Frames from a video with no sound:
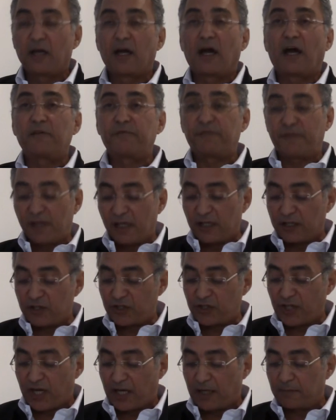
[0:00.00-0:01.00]
I feel
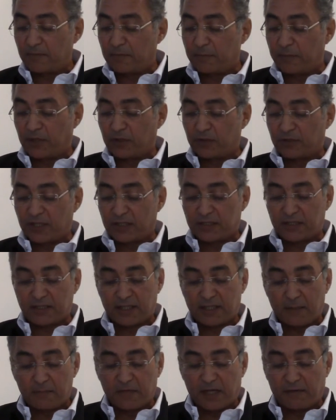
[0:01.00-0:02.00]
ashamed because at
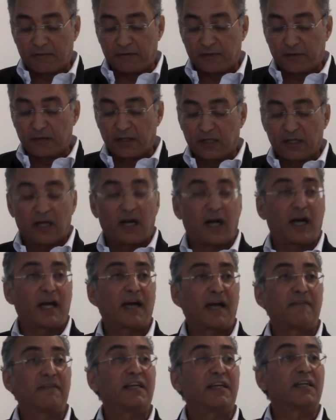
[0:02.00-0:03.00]
some level I
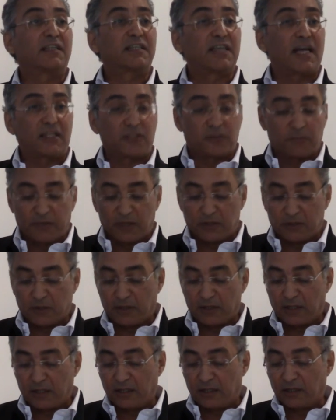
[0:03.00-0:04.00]
have an attachment to
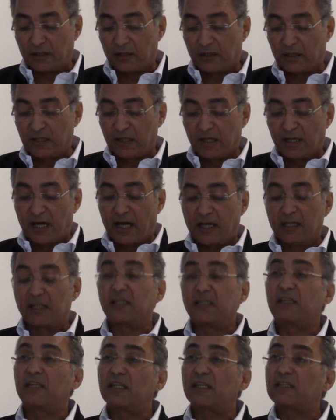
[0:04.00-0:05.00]
India, and
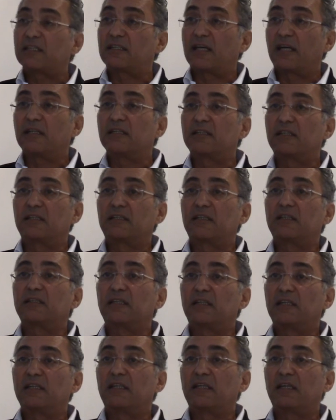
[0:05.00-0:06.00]
in this sense it is
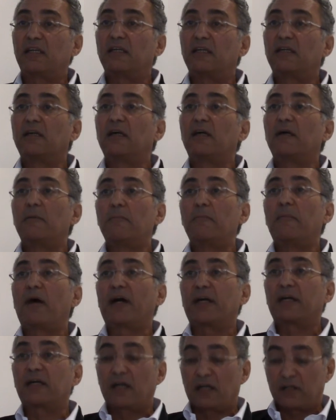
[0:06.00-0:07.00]
indeed
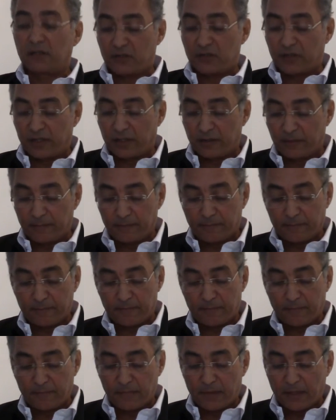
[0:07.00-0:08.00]
my country.
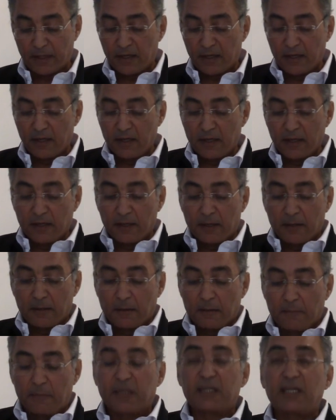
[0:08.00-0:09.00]

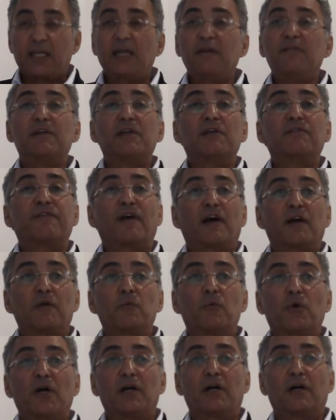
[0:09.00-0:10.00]
But even if I
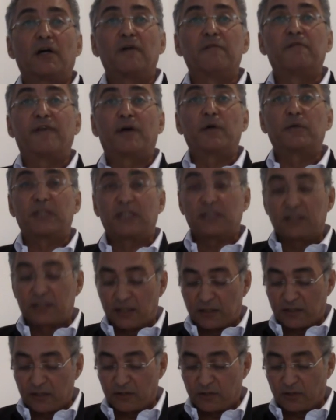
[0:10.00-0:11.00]
were a voting
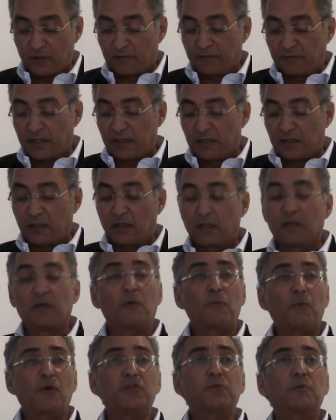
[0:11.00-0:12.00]
citizen of India,
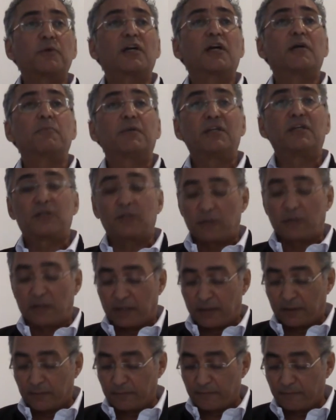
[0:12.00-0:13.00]
what would I be
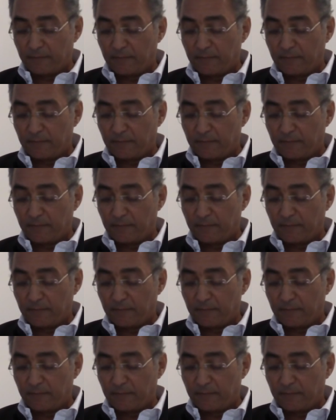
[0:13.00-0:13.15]
doing?